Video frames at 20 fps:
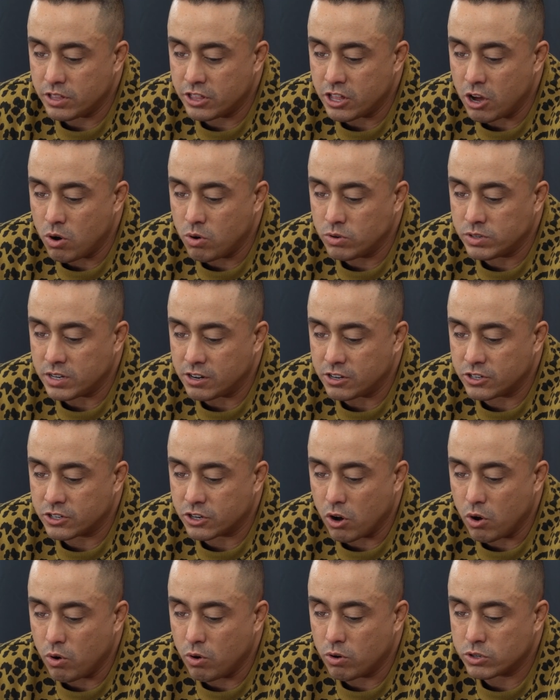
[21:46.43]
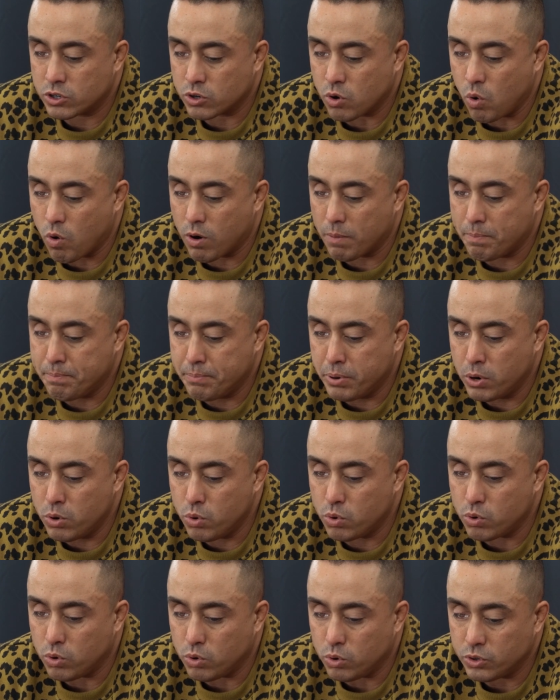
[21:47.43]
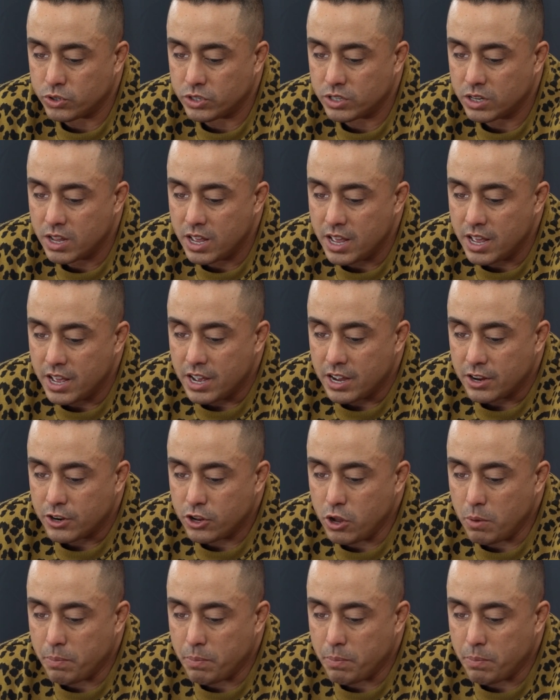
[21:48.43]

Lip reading: those underscore poodles, do